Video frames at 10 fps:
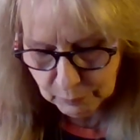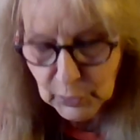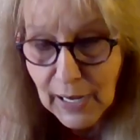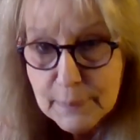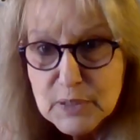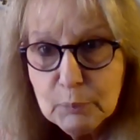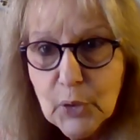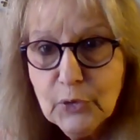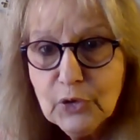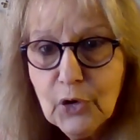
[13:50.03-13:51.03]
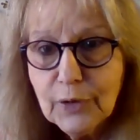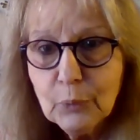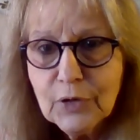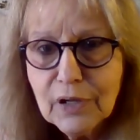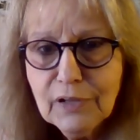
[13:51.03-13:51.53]
perhaps a broken
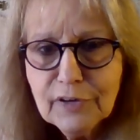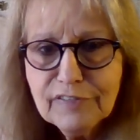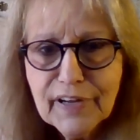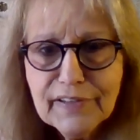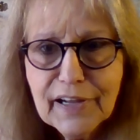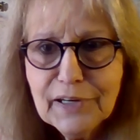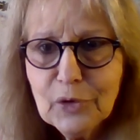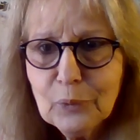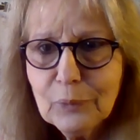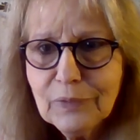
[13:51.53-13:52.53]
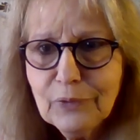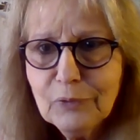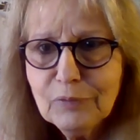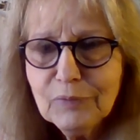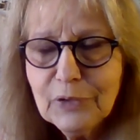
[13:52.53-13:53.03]
heart. We're going to clarify that here in a
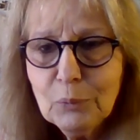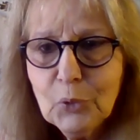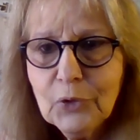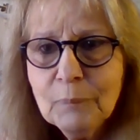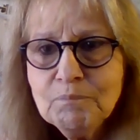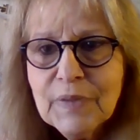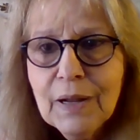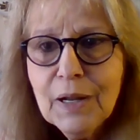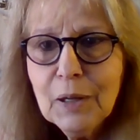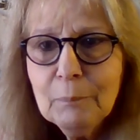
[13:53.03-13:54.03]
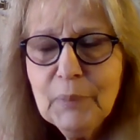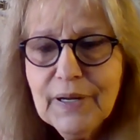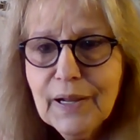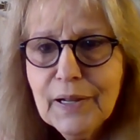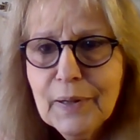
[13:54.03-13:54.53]
little, little more.
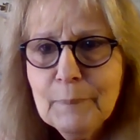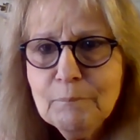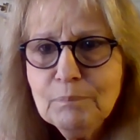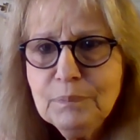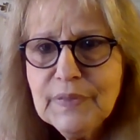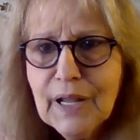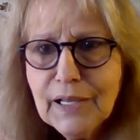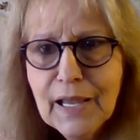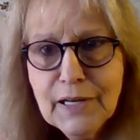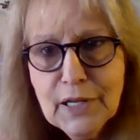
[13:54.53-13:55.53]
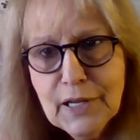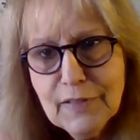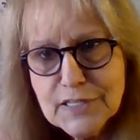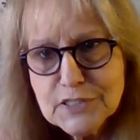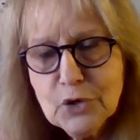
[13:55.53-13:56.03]
But um, again, eh,
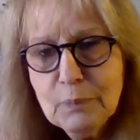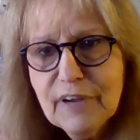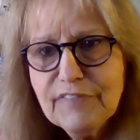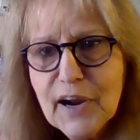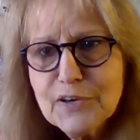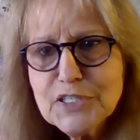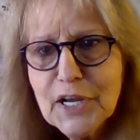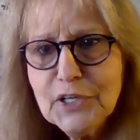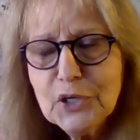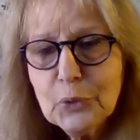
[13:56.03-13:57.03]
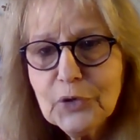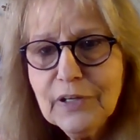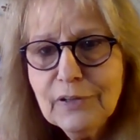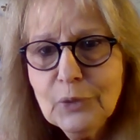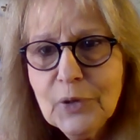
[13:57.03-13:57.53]
this could be a fire sign that you were
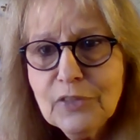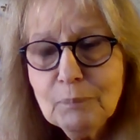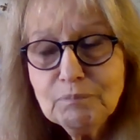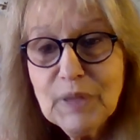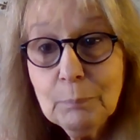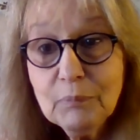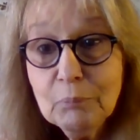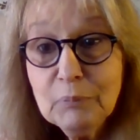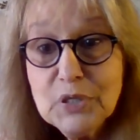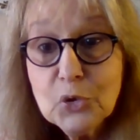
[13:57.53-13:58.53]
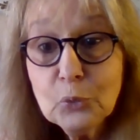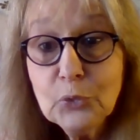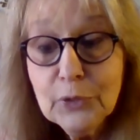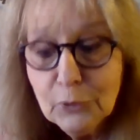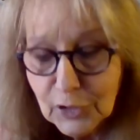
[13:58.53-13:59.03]
dealing with, but you're
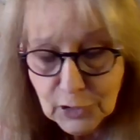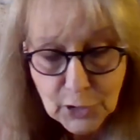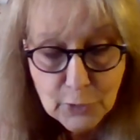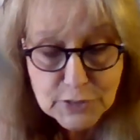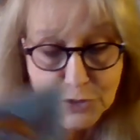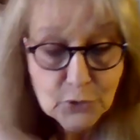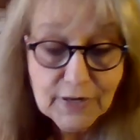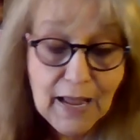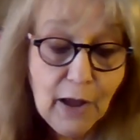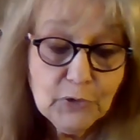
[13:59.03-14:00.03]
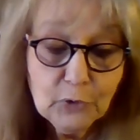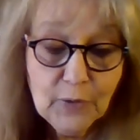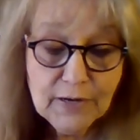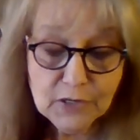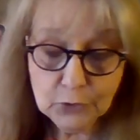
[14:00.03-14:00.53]
real close to it now. You're
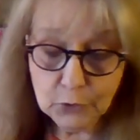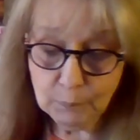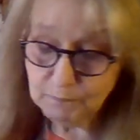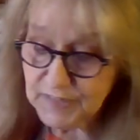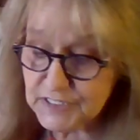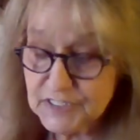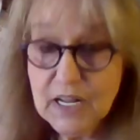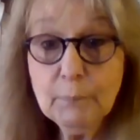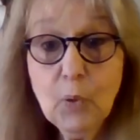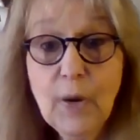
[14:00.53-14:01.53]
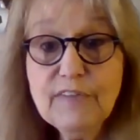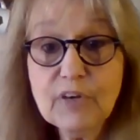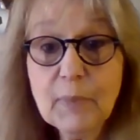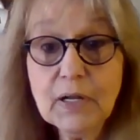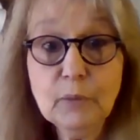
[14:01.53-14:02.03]
ready to step away
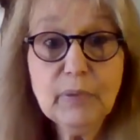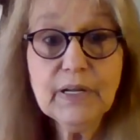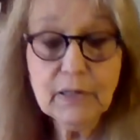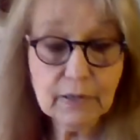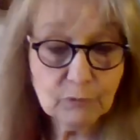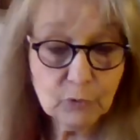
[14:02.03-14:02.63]
from it completely,